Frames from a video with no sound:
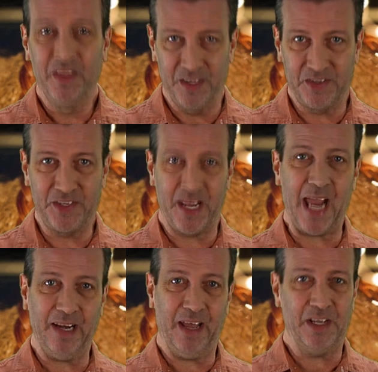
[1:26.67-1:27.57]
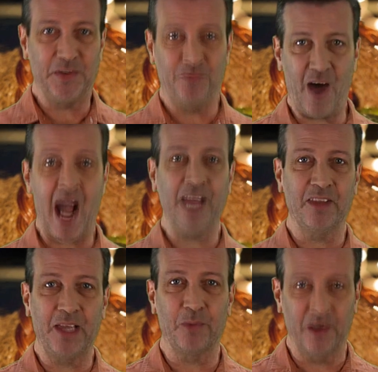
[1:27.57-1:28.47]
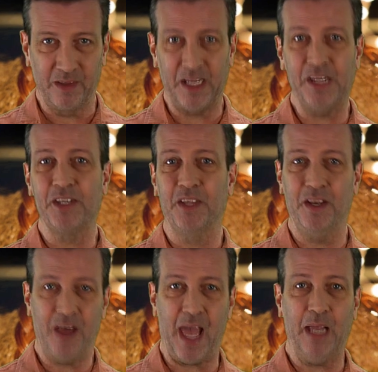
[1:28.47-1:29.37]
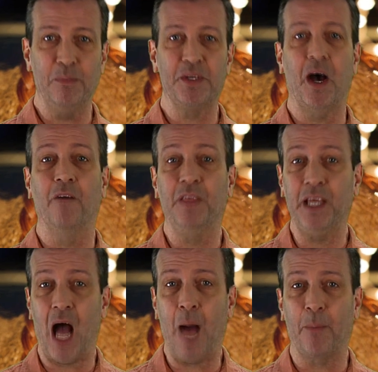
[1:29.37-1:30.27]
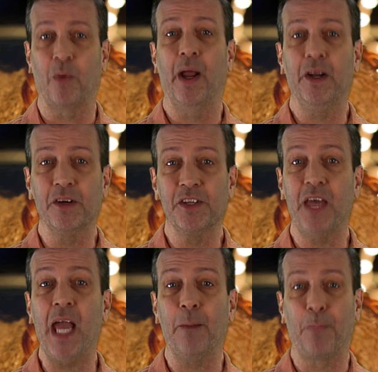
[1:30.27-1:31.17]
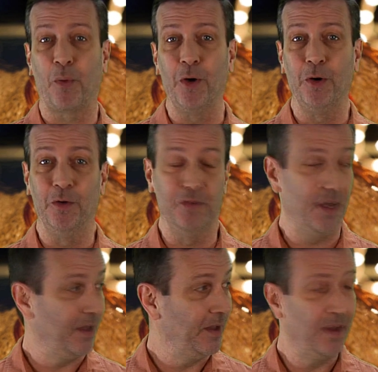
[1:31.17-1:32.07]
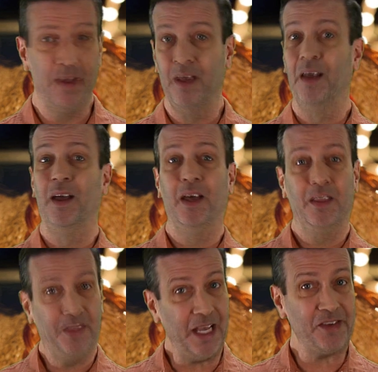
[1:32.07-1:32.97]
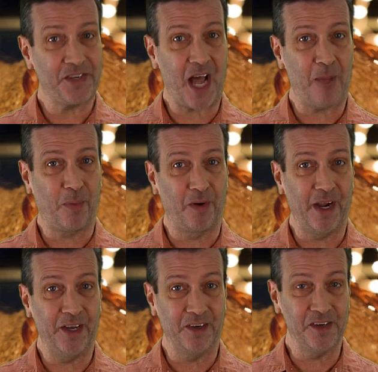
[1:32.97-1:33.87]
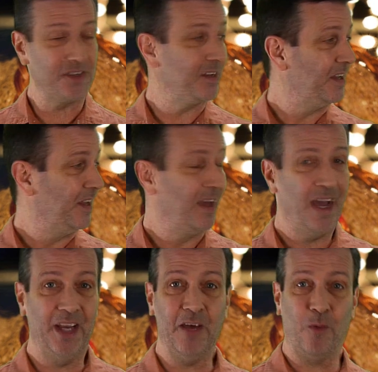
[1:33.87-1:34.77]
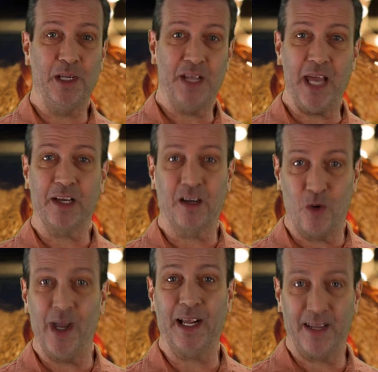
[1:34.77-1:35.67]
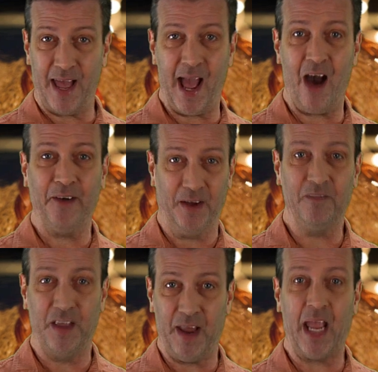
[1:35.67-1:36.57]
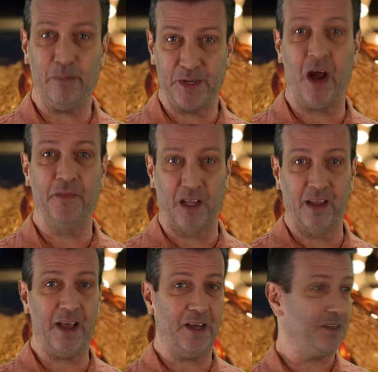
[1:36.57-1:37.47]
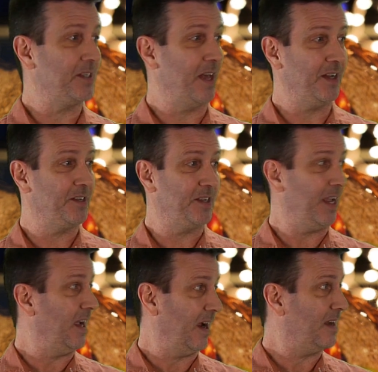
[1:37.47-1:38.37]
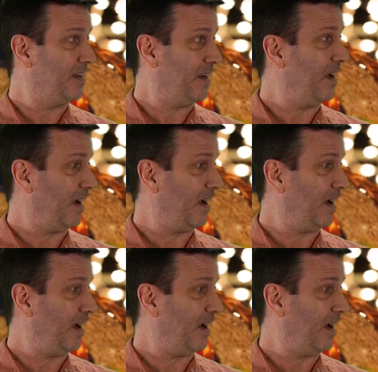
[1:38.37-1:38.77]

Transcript: The state has finally released the names of the operators they approved. These operators. And if we take a quick count of the names on the list, that's it.